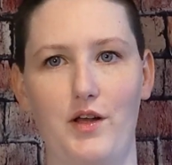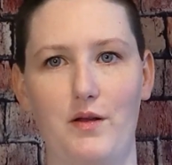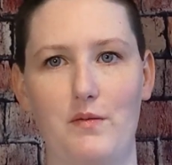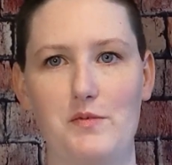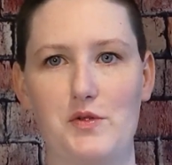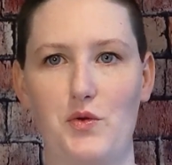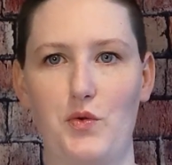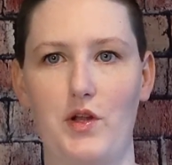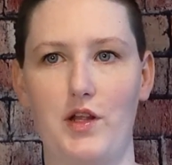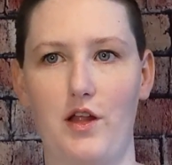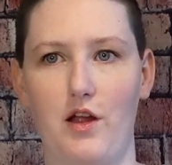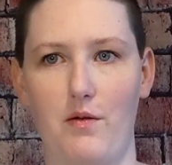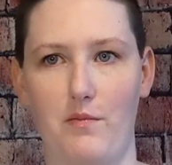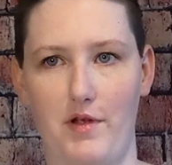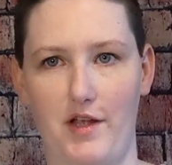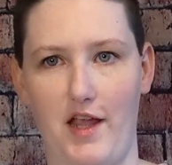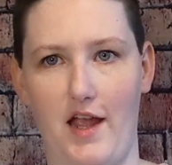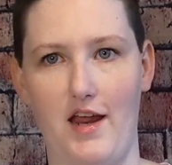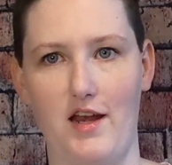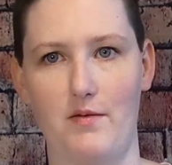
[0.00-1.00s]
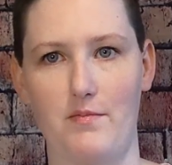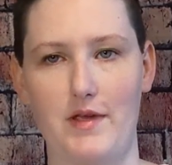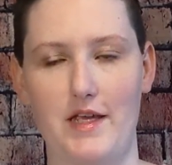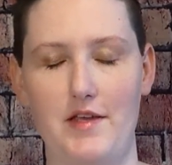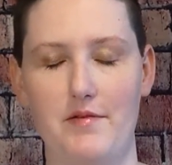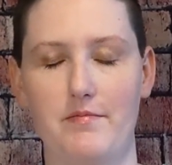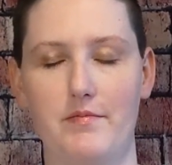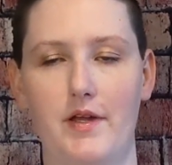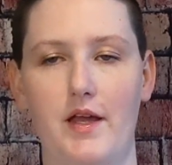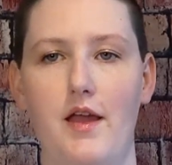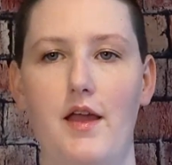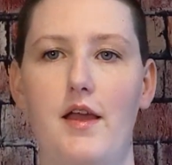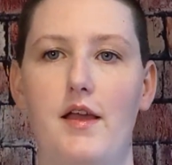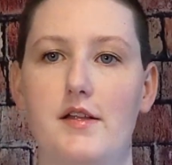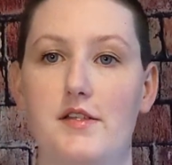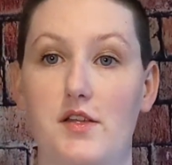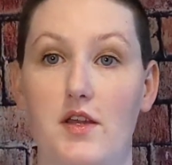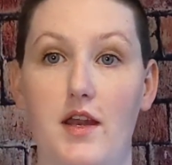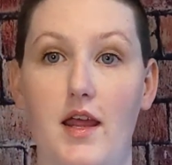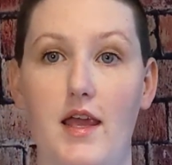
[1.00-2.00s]
welcome to Alarm Academy.
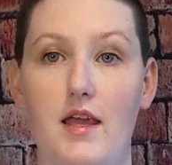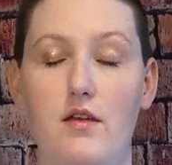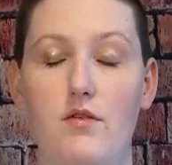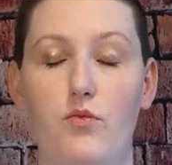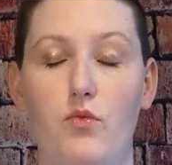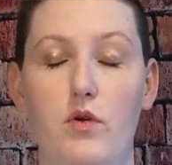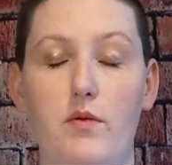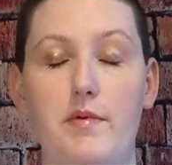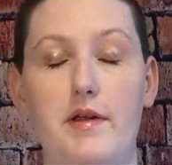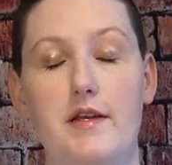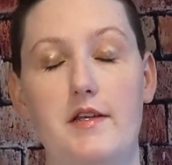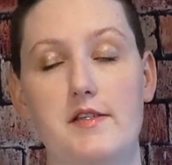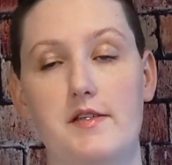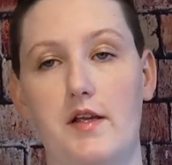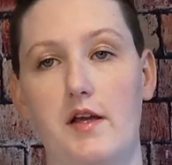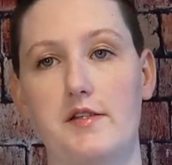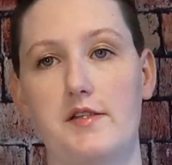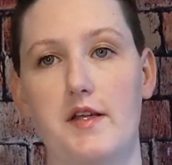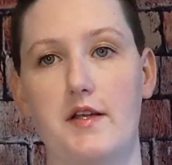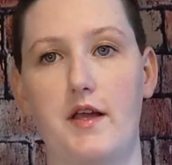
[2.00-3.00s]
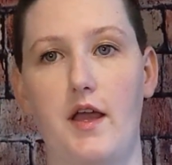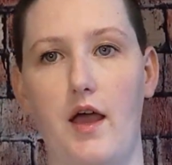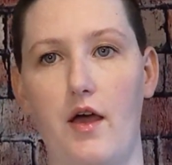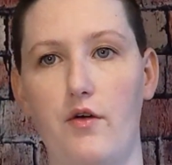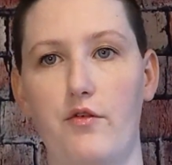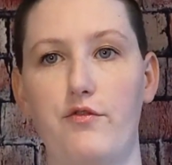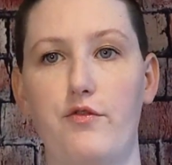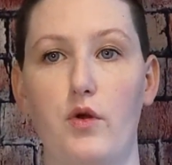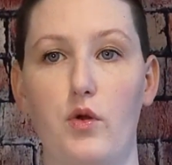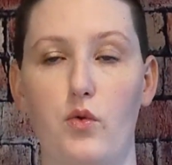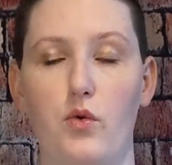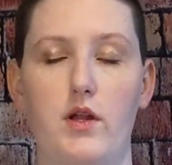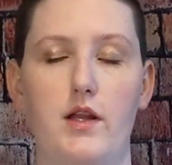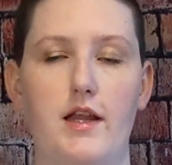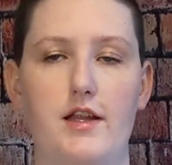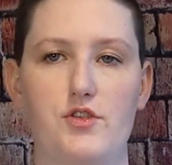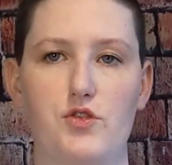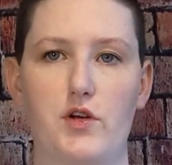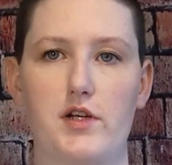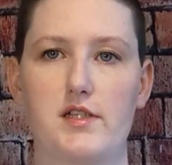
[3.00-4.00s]
Today we'll be discussing how
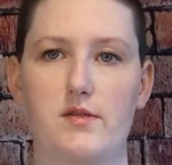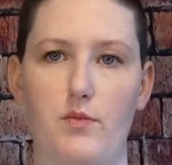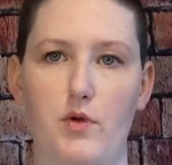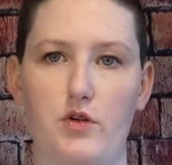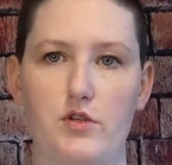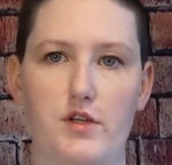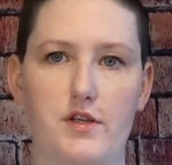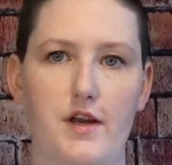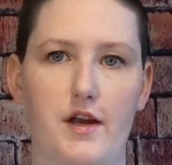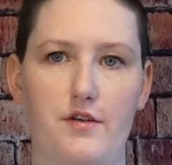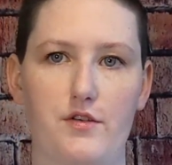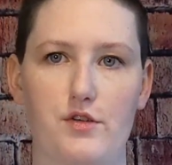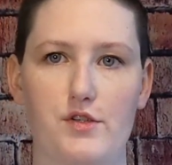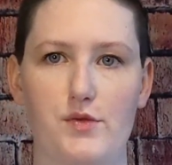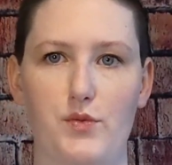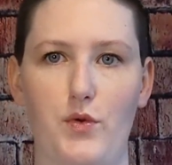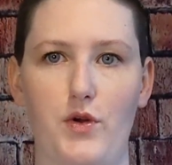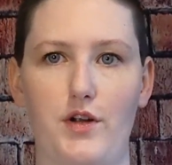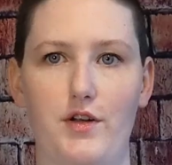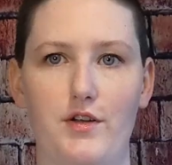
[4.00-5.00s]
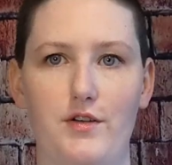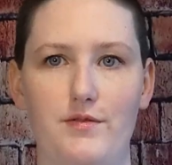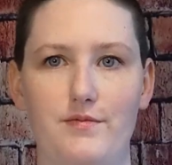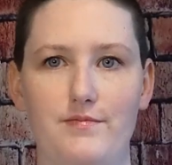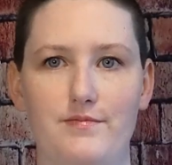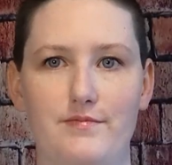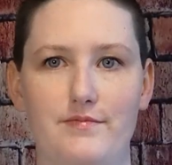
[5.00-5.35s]
photoelectric smoke detectors work.